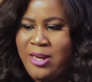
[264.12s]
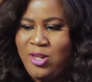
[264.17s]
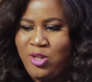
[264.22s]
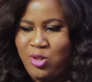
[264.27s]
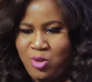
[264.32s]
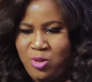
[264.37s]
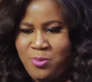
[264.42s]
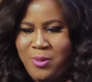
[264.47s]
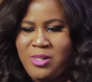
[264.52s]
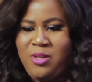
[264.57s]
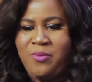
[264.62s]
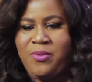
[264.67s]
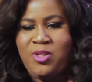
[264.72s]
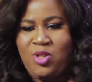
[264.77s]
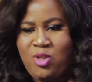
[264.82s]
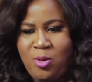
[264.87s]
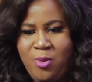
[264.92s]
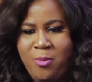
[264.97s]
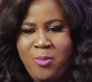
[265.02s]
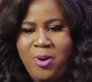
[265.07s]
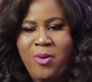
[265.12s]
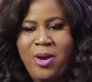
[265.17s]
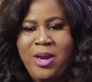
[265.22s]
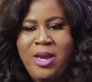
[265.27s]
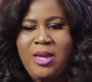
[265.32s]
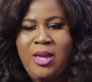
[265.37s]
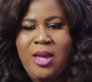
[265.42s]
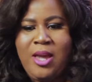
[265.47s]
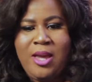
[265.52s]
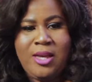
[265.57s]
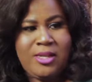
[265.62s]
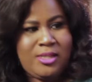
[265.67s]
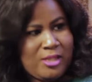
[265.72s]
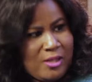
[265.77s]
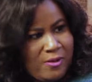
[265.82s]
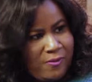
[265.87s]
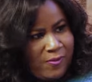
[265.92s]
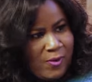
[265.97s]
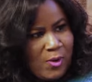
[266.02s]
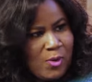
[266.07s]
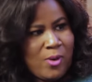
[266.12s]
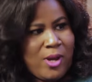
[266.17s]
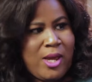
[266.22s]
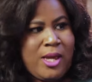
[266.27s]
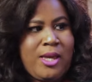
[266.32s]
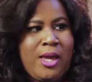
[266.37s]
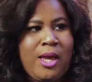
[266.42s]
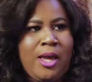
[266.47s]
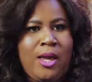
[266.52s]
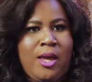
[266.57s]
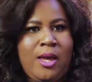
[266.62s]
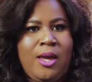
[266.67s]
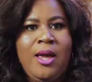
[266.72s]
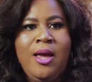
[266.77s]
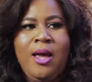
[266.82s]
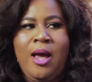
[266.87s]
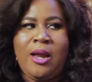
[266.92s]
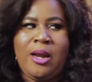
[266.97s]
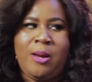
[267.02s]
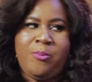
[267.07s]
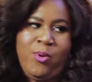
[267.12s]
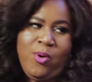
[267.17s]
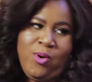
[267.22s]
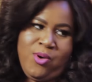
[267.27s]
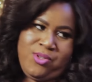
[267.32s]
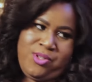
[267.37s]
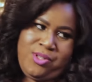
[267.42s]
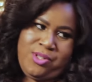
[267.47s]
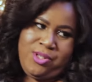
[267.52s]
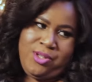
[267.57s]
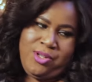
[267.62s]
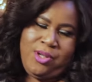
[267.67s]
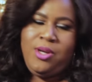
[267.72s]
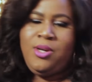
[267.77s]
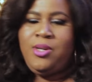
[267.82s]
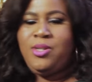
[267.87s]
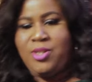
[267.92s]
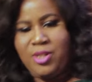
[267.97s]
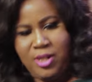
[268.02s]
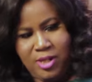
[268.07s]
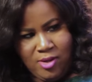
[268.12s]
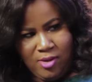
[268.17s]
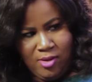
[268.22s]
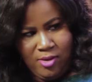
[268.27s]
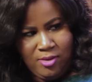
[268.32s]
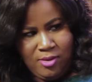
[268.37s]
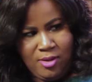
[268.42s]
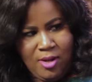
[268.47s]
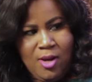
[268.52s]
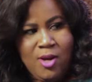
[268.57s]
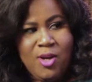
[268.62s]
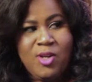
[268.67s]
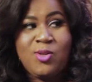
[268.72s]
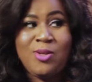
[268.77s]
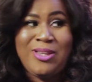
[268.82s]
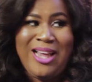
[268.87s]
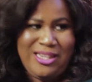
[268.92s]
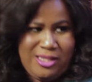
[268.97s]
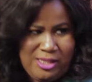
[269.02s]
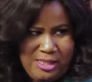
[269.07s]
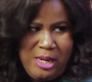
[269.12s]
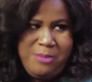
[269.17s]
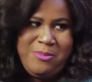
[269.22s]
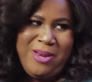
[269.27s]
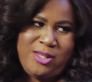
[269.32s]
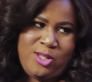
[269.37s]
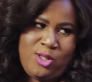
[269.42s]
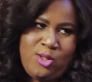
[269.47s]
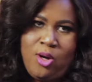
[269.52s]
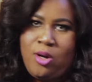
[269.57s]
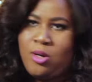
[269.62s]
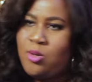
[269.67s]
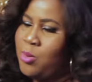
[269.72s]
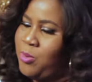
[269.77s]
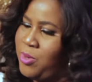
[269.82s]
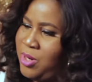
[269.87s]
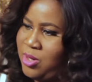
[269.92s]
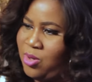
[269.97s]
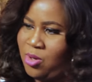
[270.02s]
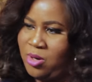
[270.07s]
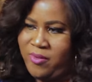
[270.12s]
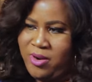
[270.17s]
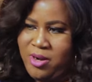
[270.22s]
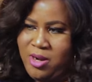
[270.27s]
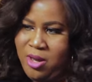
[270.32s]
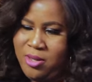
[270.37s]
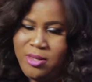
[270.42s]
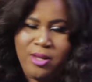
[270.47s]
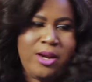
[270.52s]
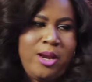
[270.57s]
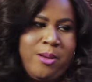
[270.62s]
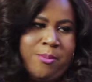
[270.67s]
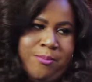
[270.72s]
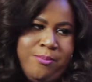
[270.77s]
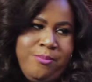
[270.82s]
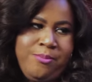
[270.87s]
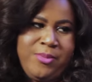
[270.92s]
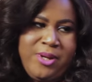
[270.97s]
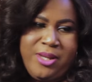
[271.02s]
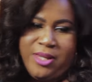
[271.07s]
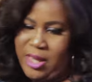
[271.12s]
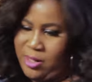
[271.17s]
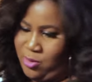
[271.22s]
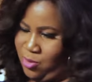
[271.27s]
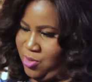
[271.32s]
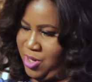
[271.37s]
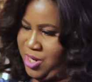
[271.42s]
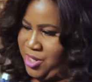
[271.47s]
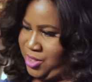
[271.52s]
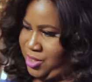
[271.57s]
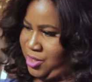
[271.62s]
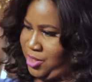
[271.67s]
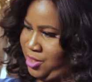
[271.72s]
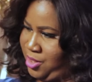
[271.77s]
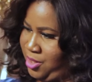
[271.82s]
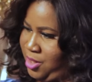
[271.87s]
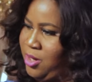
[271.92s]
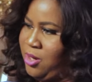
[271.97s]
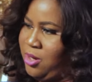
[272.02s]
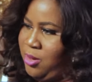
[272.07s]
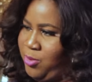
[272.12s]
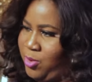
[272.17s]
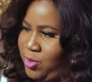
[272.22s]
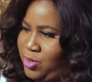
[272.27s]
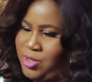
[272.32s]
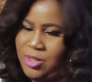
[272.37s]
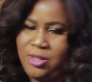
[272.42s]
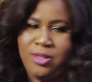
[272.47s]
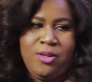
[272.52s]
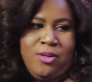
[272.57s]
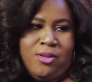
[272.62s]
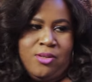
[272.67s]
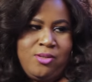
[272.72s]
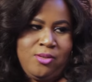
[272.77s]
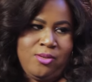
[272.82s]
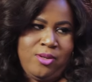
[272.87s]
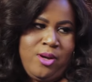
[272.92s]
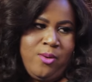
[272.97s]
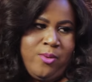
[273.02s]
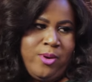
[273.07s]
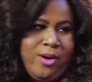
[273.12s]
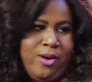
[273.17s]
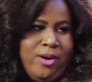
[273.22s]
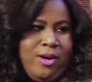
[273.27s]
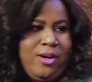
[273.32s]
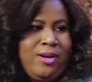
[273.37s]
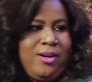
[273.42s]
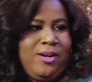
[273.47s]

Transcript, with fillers: I introduced myself as Chioma Omeruah, aka C-Flow, aka, and I paused Chigul. So that's the name that stuck. Nobody thought of any other name in that whole list but Chigul. So here we are.